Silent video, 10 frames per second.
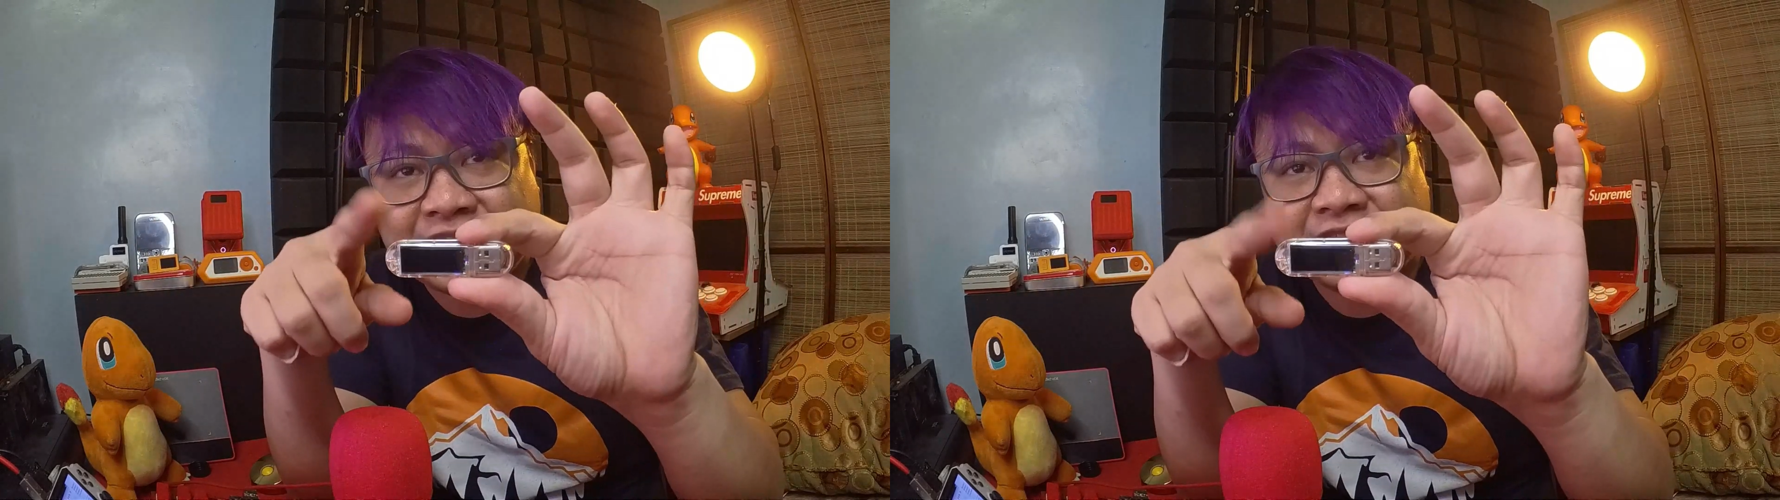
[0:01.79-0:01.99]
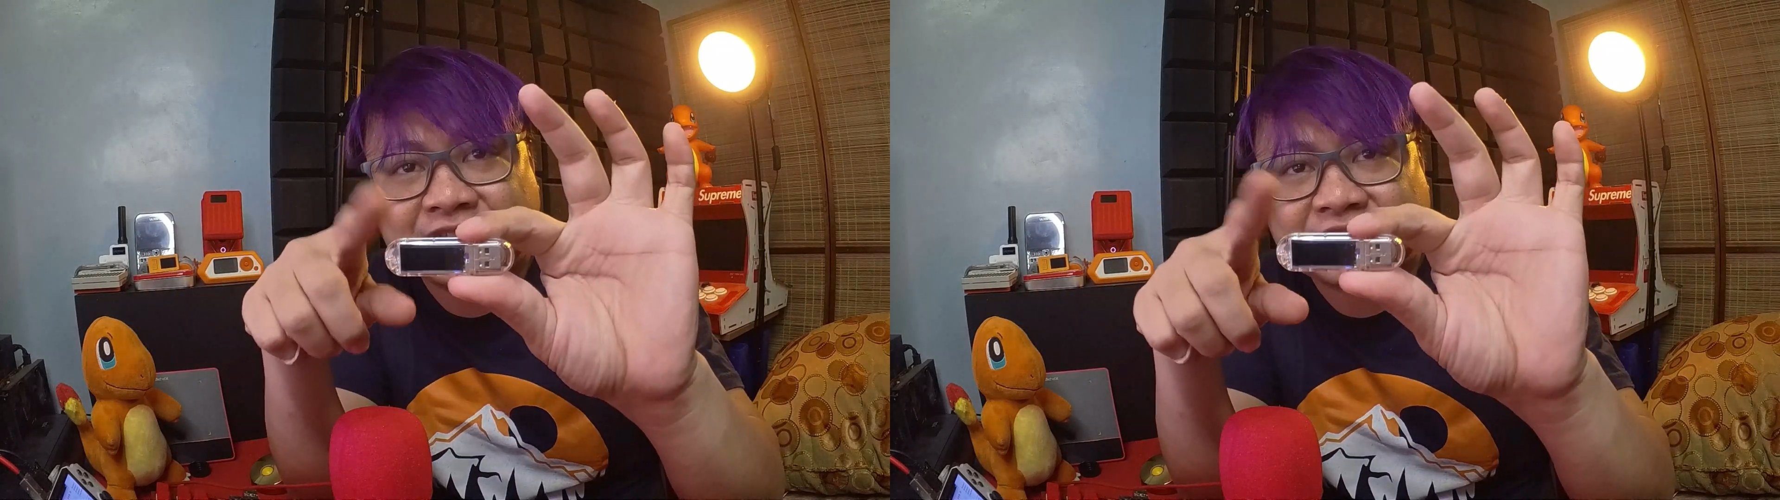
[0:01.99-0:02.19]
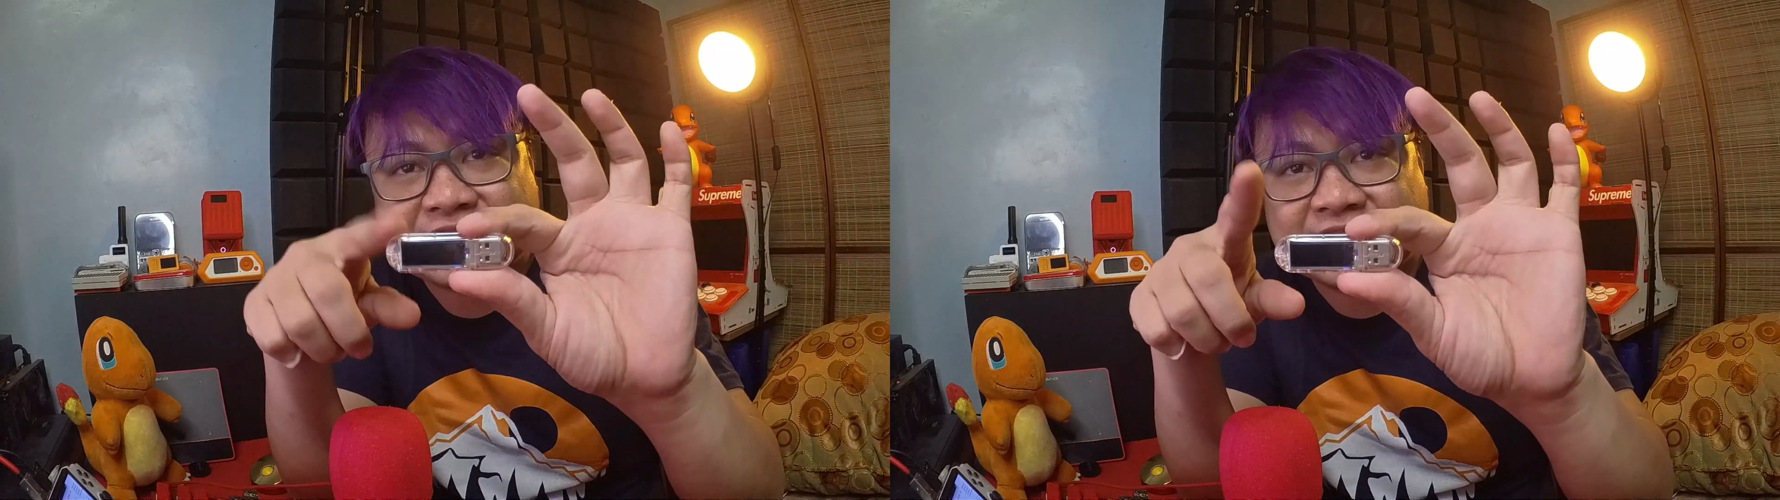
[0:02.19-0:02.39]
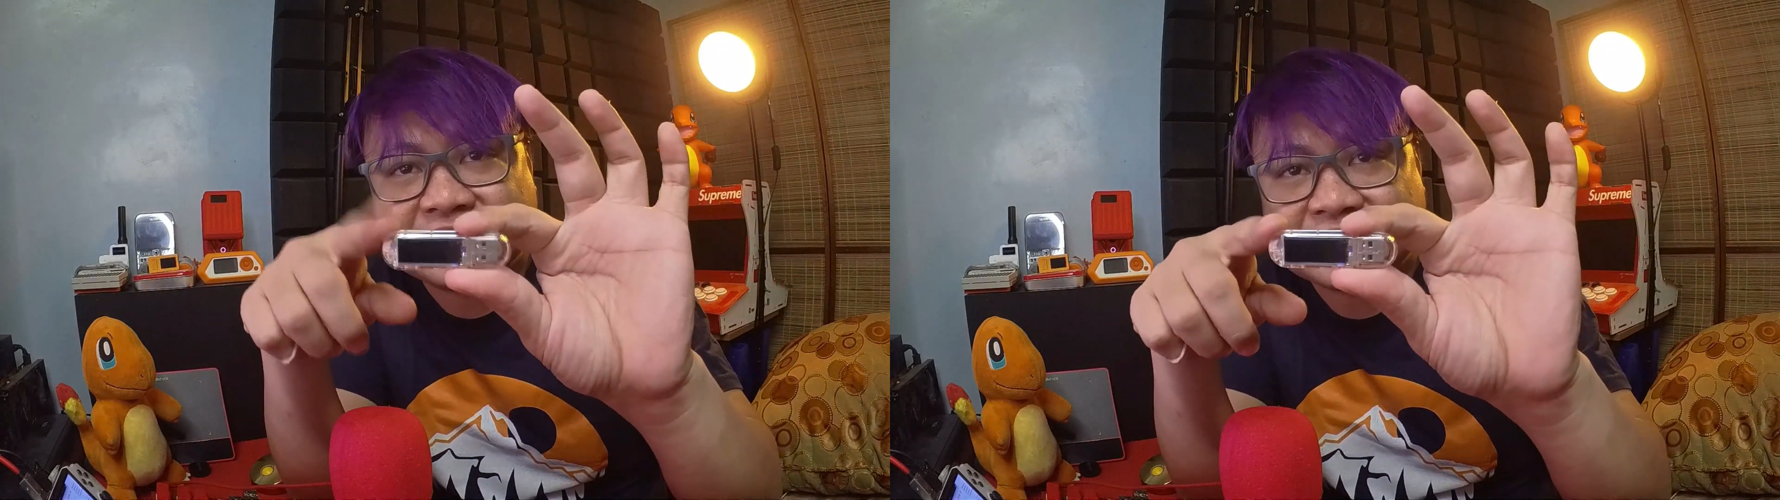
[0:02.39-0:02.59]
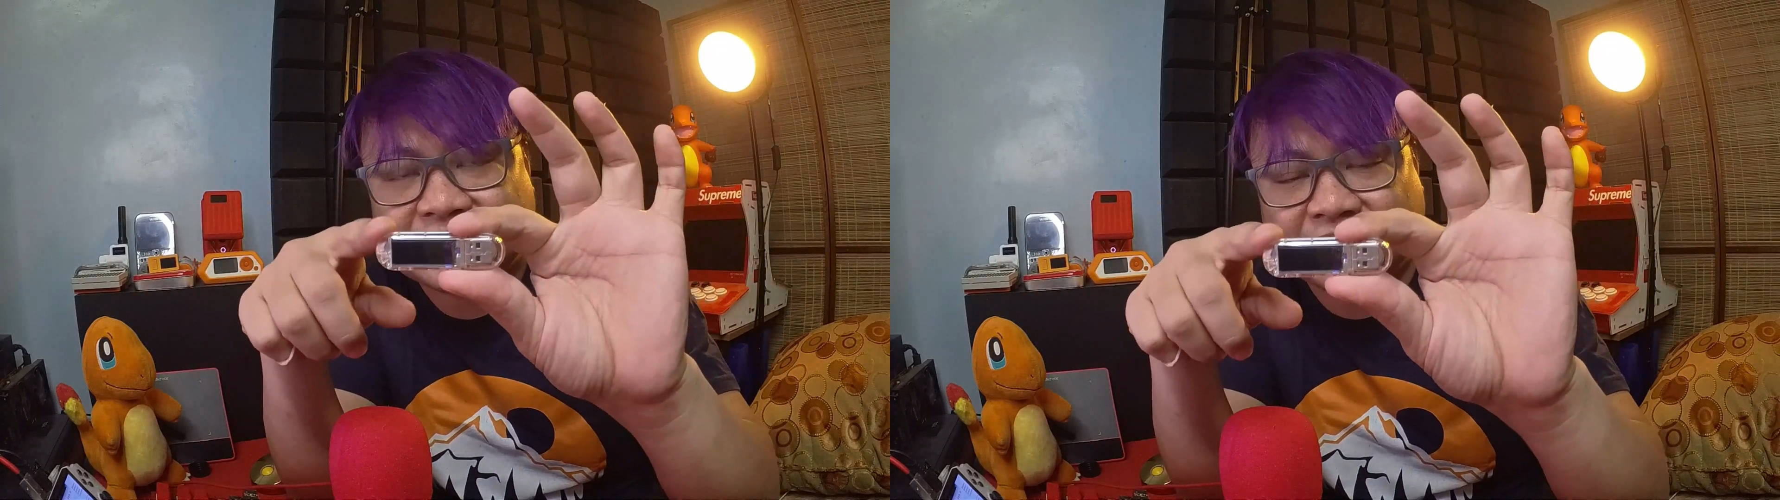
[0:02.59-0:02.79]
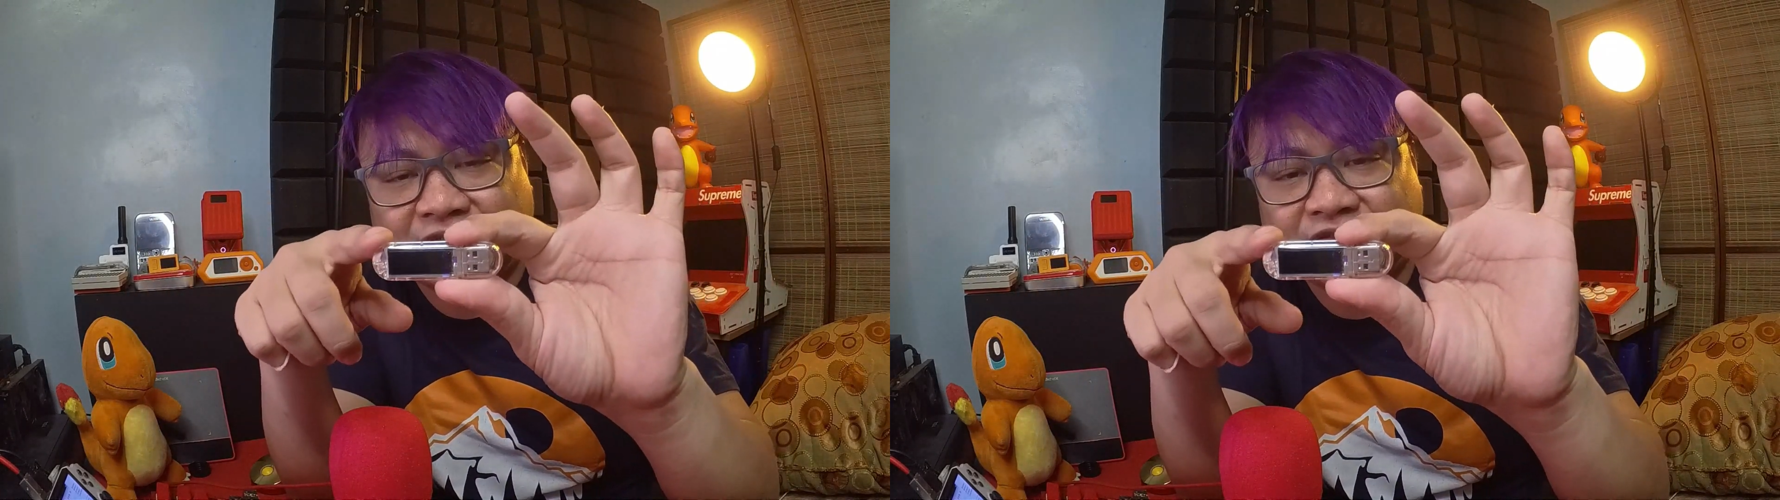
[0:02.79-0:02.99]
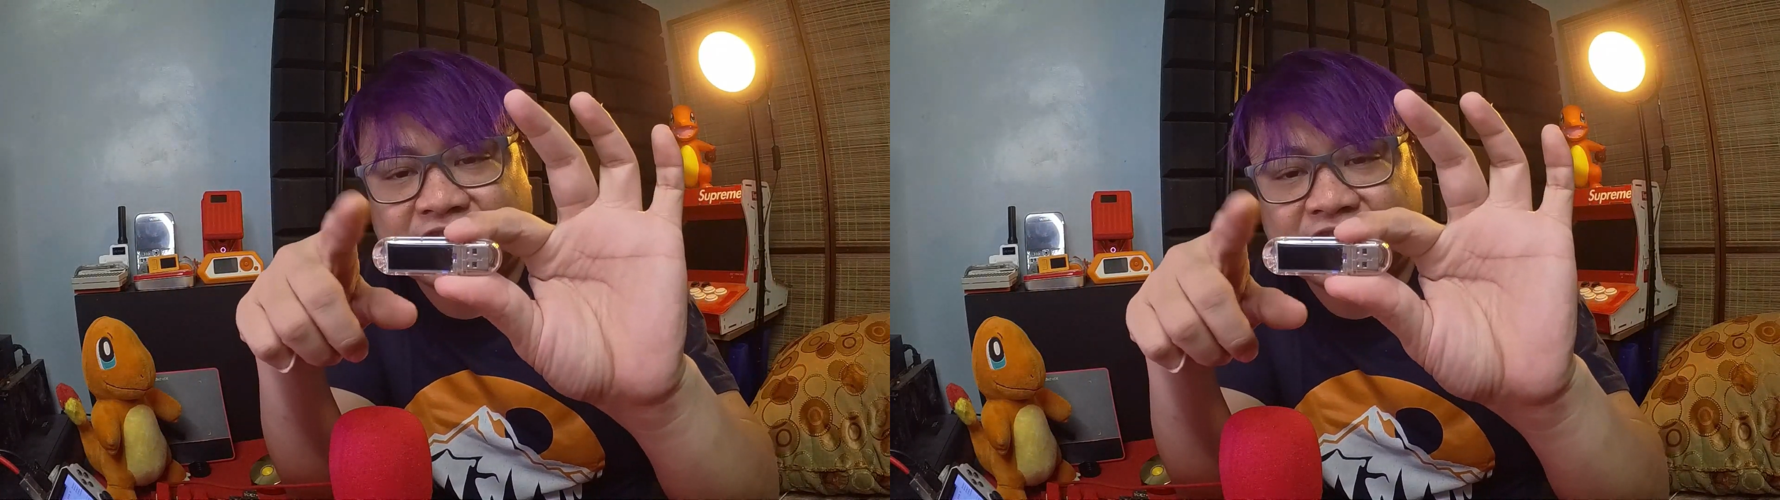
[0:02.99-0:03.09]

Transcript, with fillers: interesting stuff